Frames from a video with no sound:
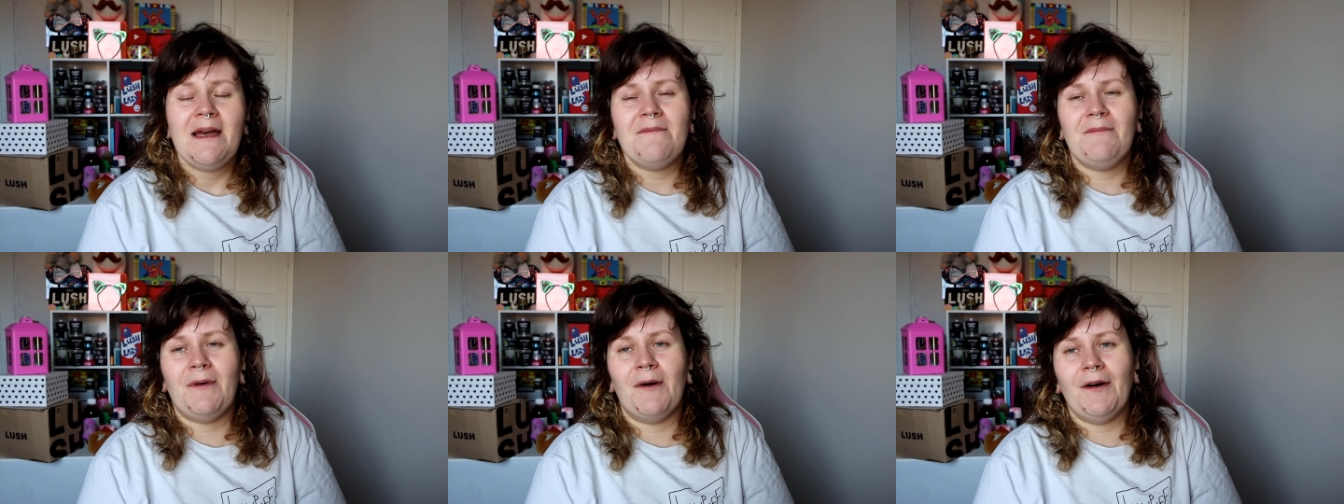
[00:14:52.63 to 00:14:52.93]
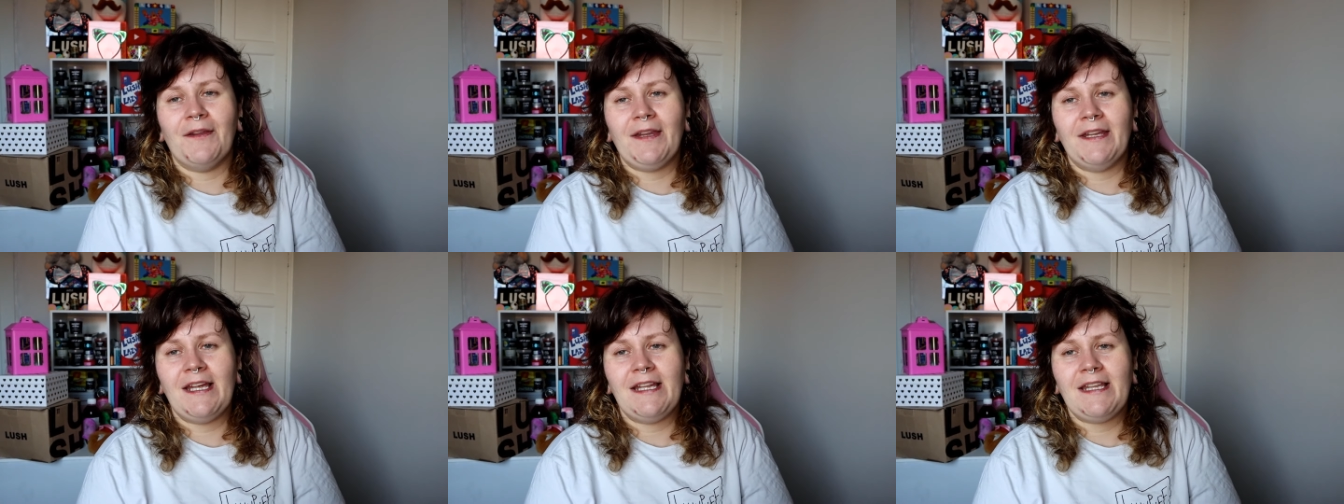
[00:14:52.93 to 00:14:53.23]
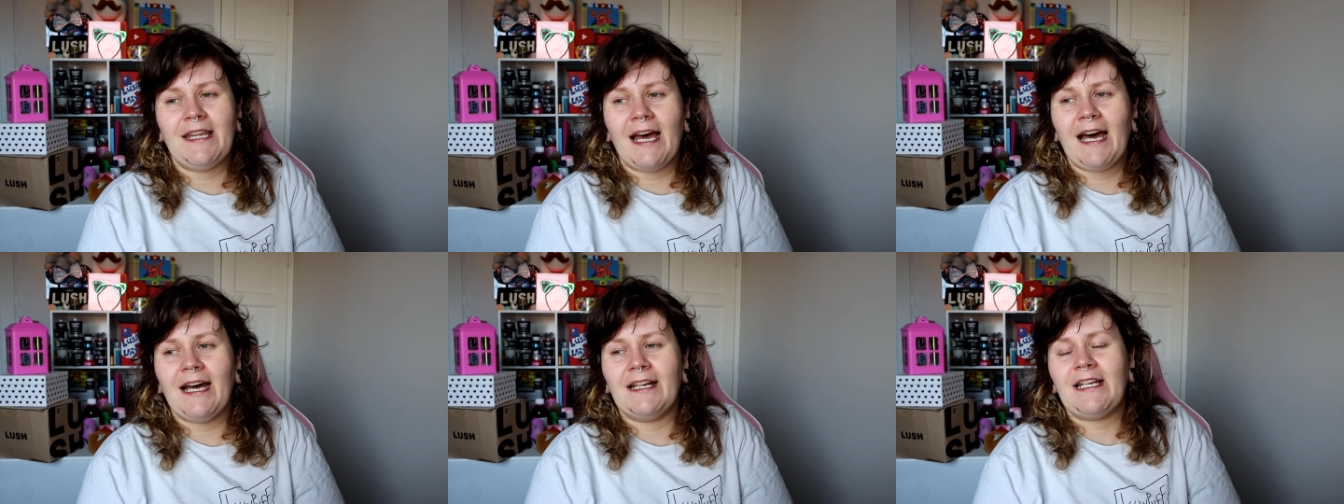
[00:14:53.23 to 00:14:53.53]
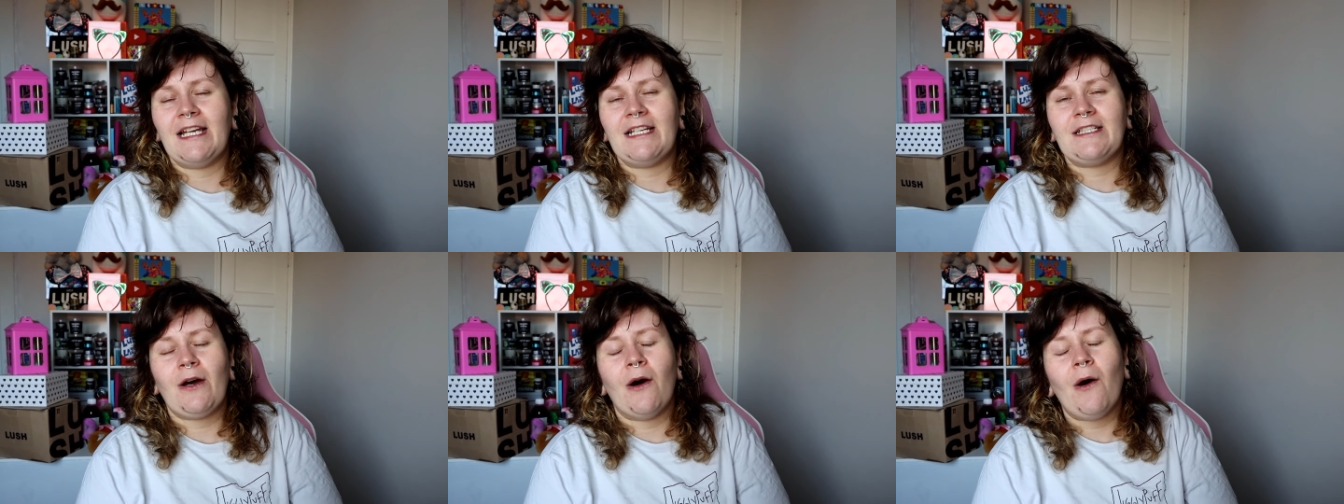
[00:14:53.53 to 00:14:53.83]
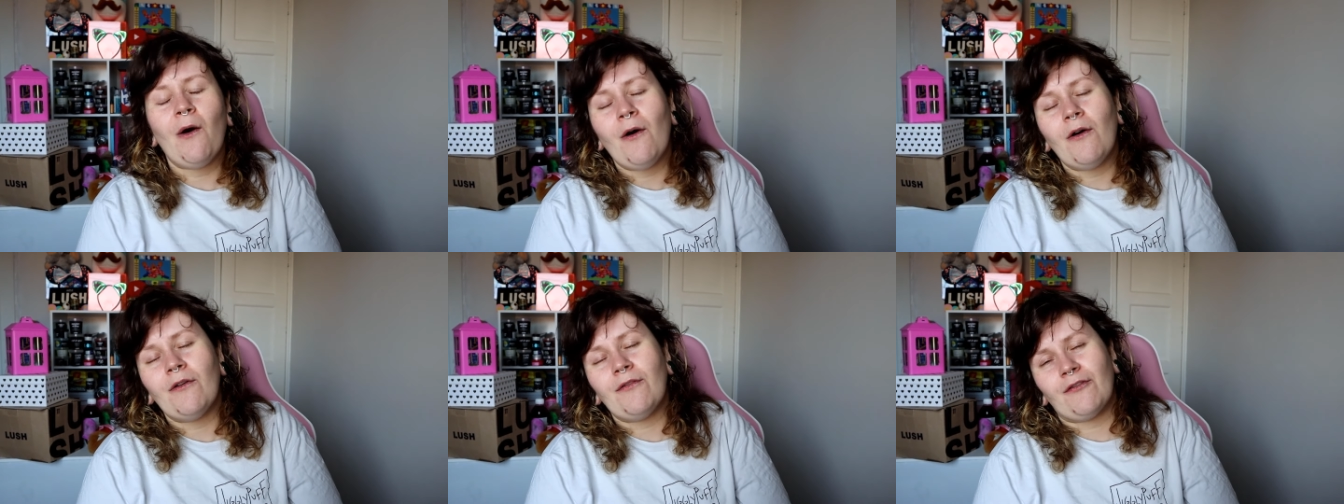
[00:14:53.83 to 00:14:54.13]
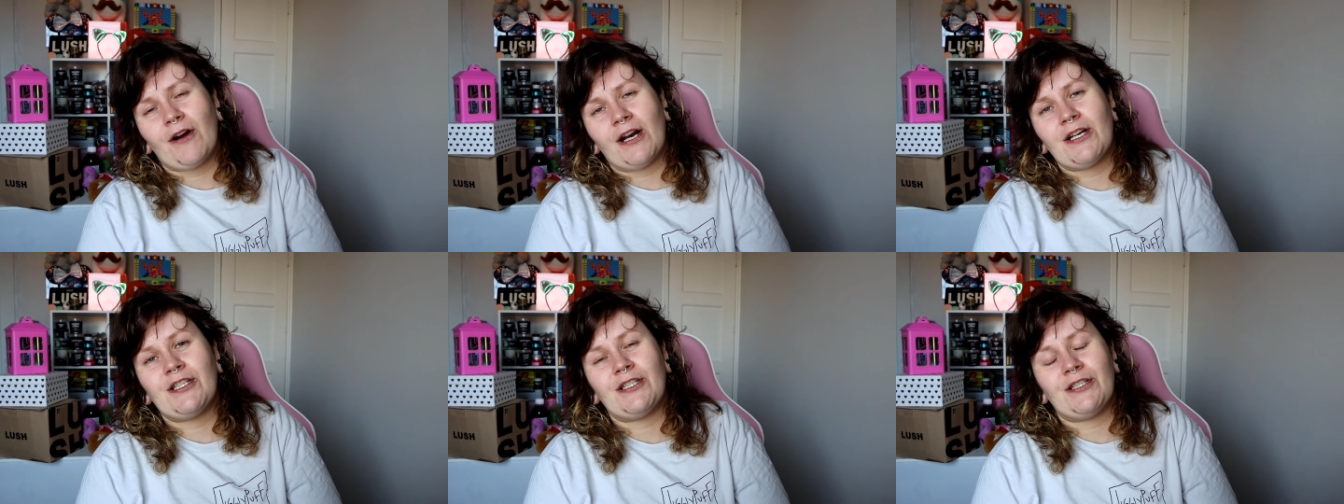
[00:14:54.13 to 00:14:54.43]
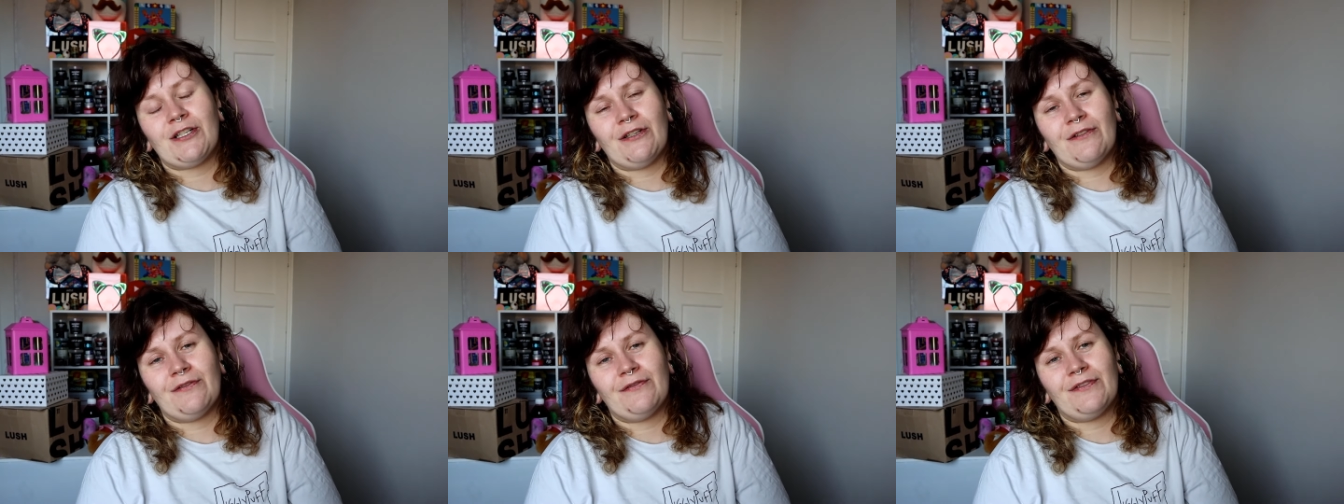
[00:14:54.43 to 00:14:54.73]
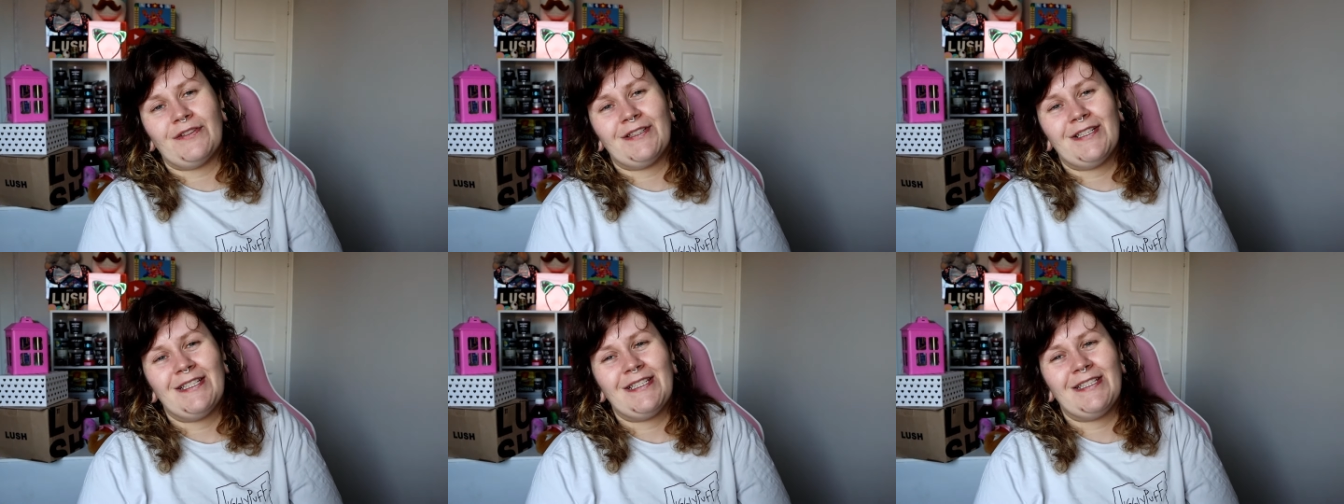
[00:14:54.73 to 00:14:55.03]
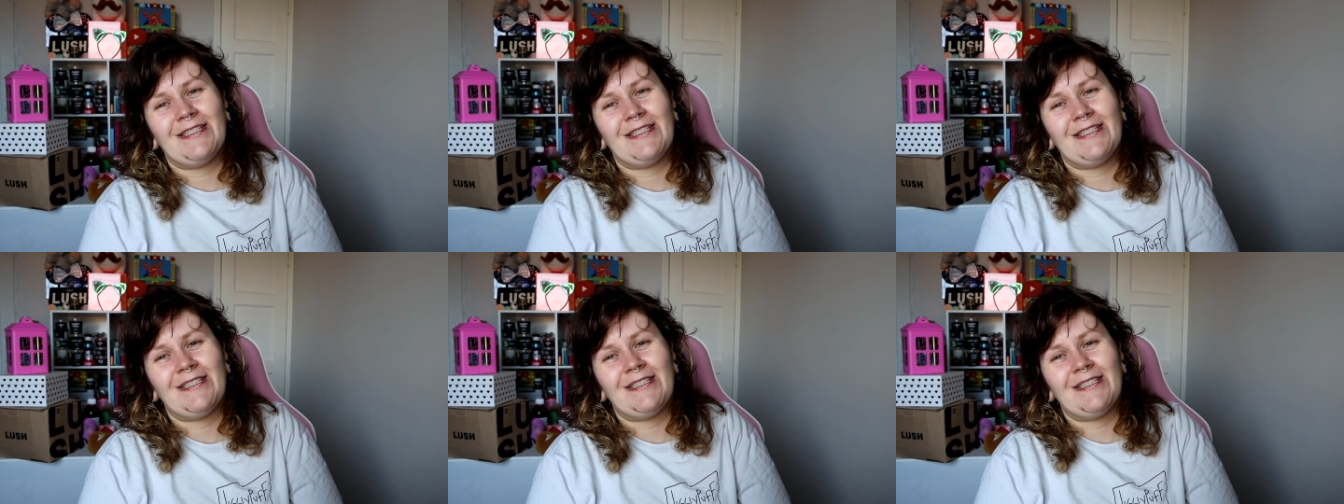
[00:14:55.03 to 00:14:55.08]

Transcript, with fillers: But other than that, it's all fresh stuff.